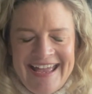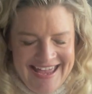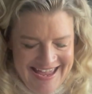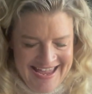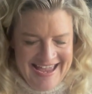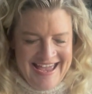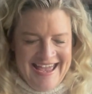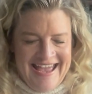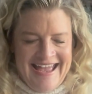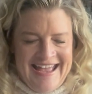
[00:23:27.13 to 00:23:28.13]

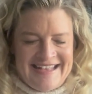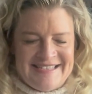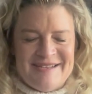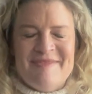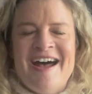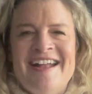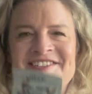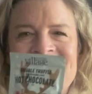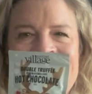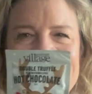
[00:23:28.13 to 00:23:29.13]
and some hot
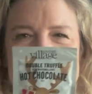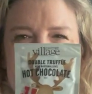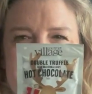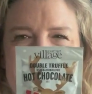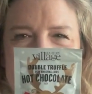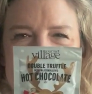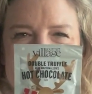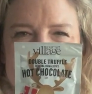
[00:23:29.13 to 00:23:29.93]
chocolate